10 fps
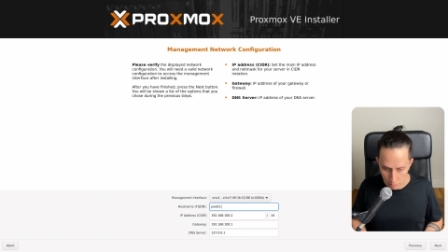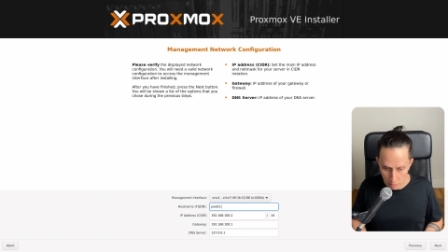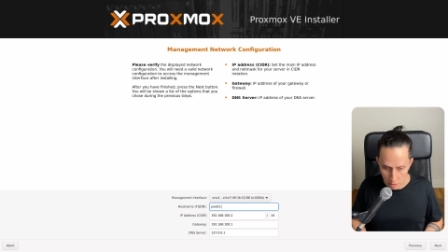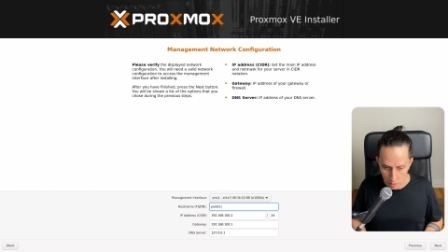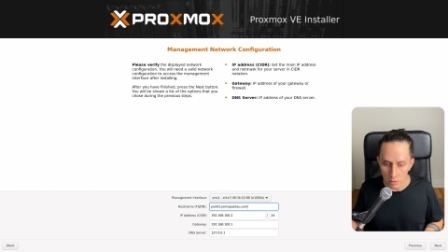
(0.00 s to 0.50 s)

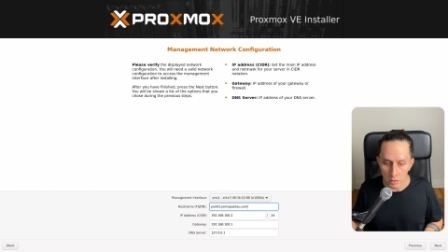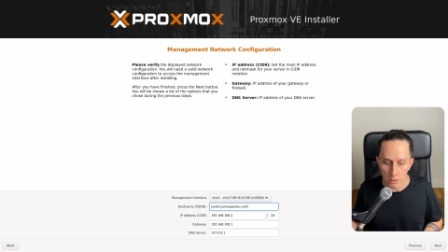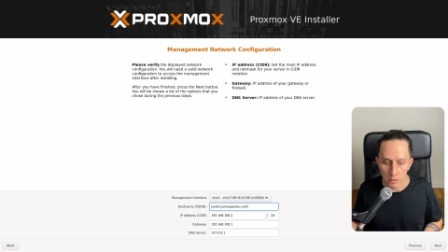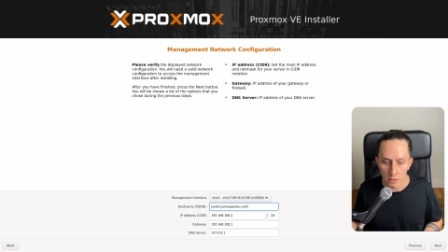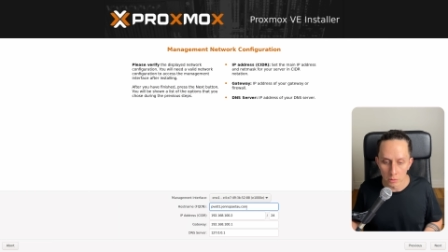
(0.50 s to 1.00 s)
dot, it
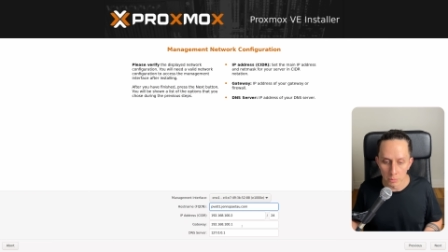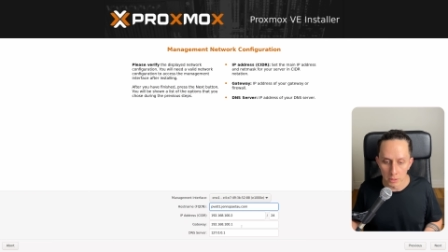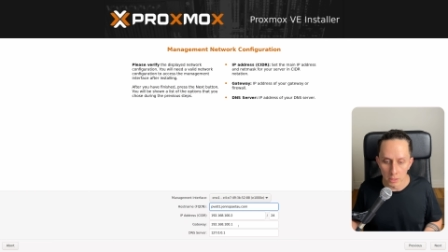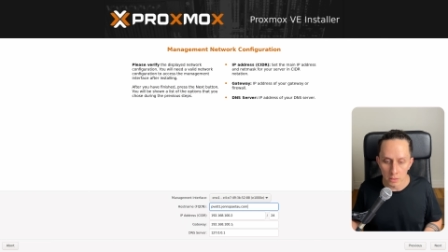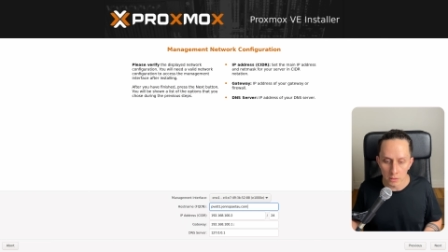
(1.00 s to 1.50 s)
can literally be
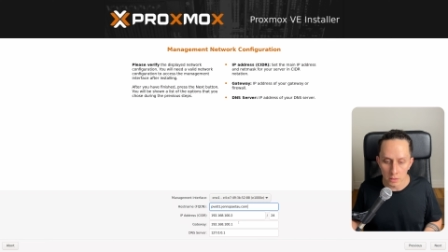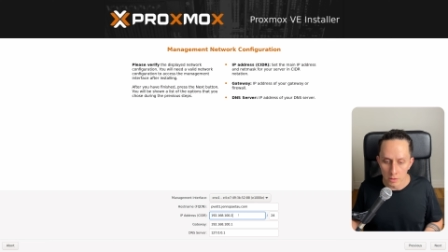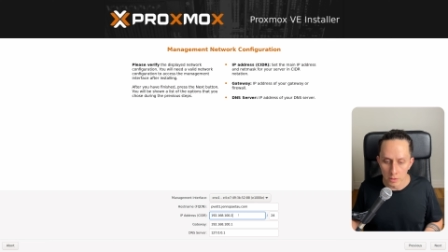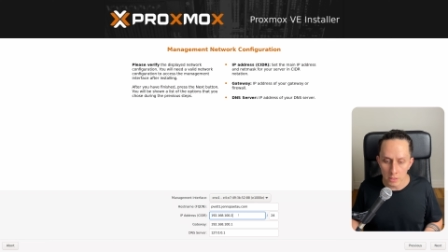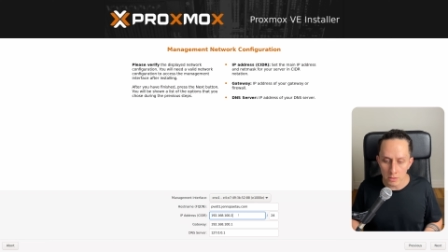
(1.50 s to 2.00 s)
anything.
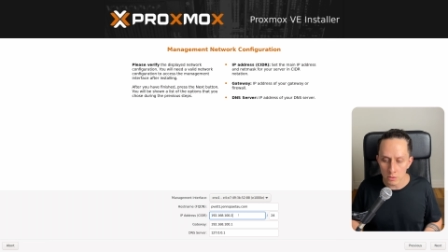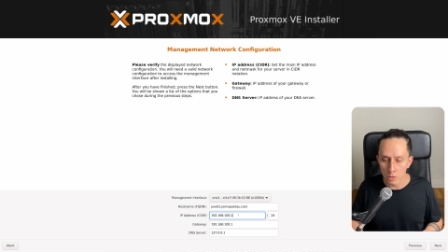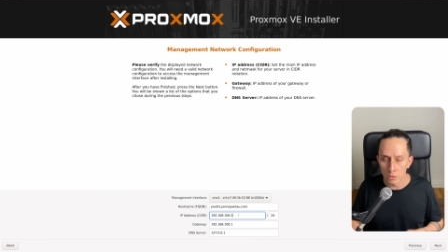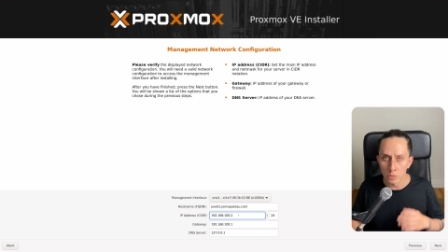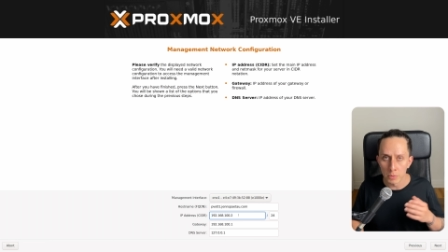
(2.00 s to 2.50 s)
This is
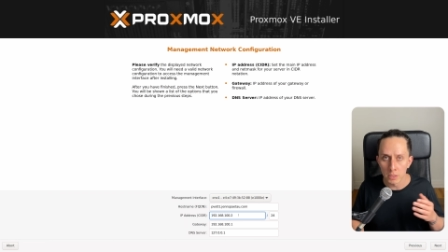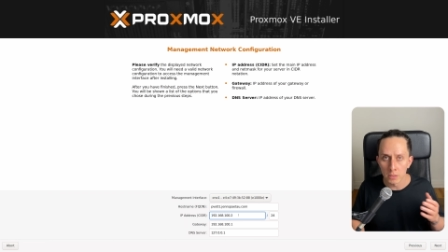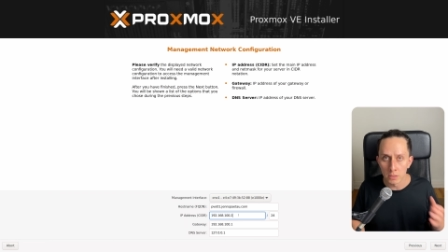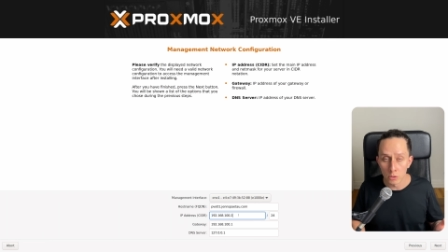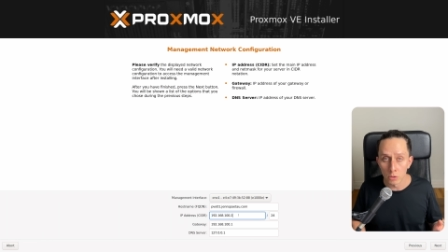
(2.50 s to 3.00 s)
going to
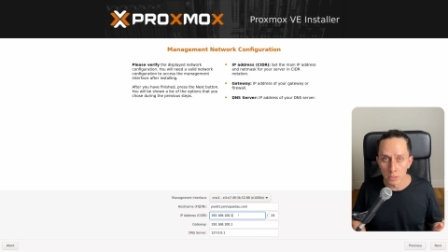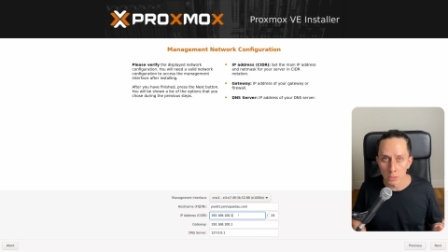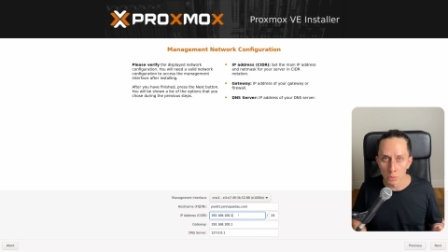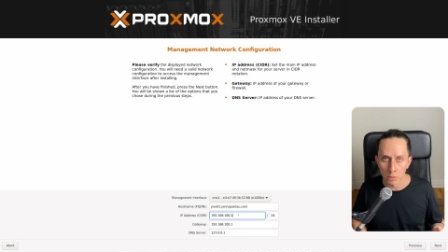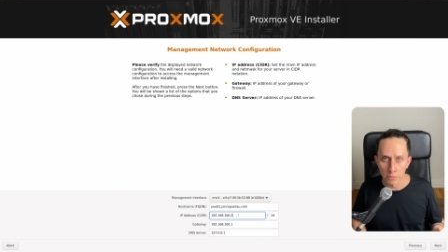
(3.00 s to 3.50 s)
be your
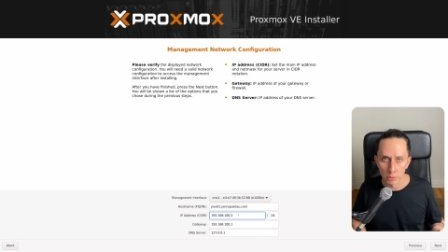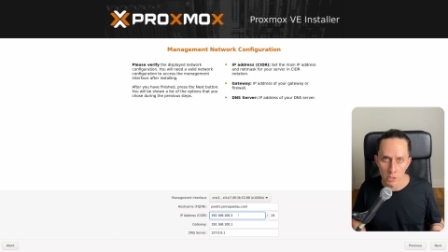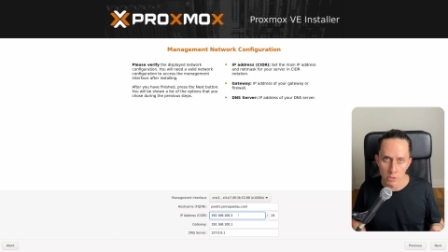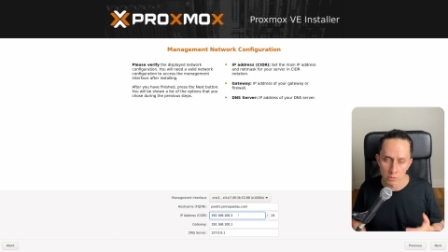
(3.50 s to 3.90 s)
network configuration.